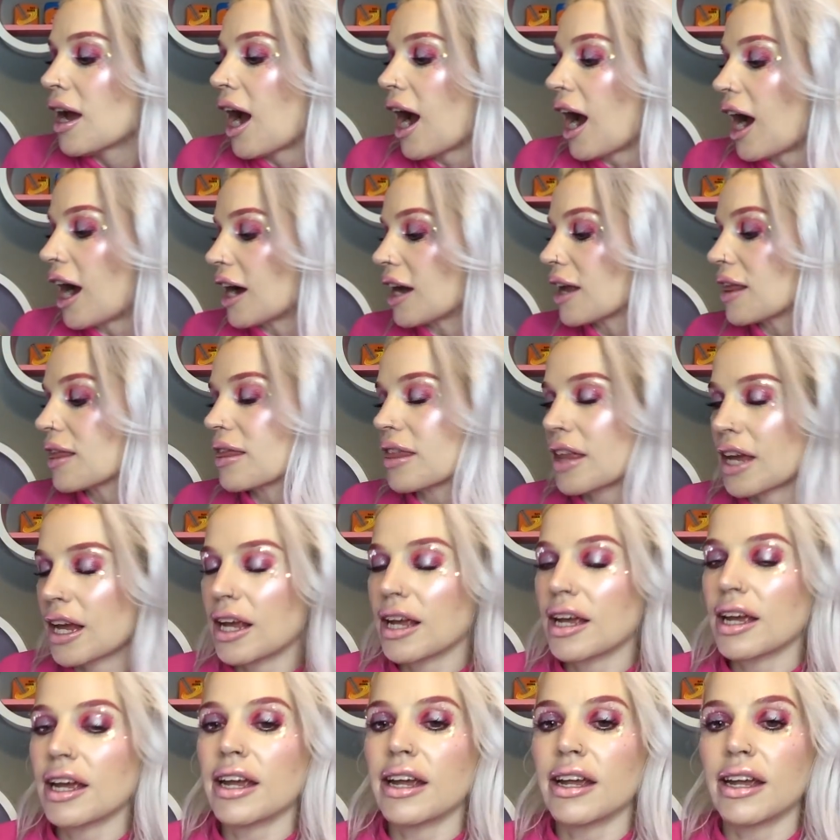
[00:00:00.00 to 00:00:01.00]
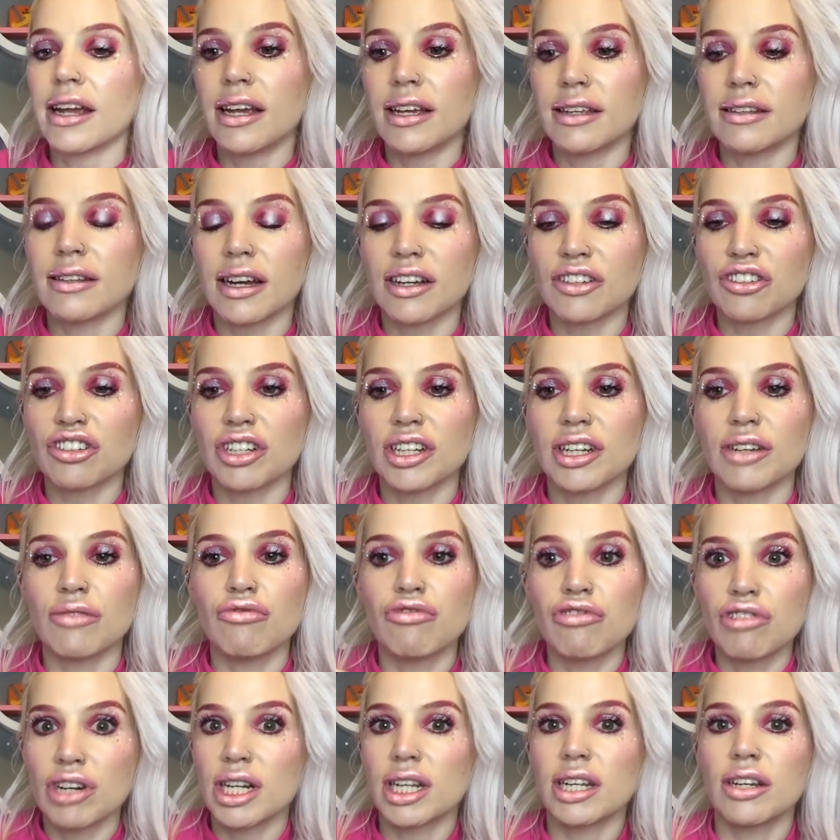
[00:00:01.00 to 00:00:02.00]
I think it is
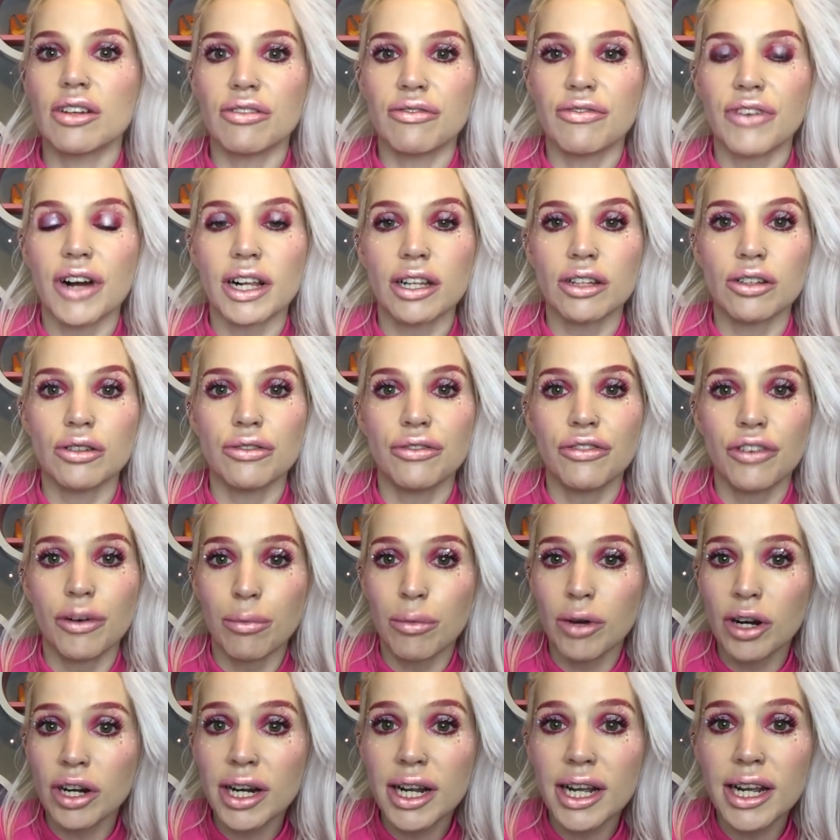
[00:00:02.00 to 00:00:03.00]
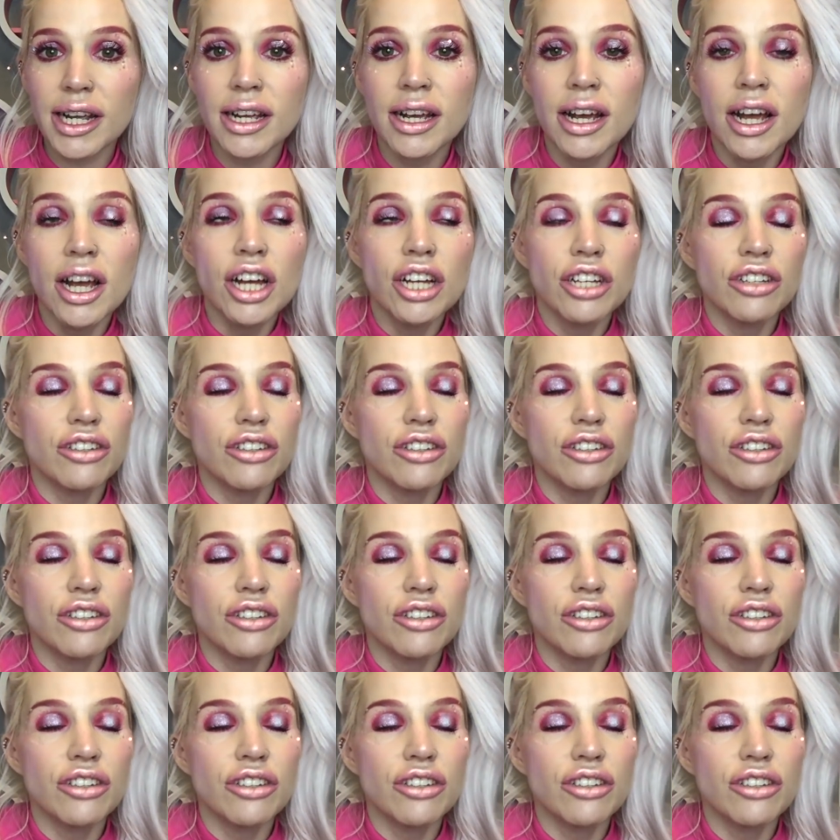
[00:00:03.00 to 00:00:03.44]
actually really good value for money.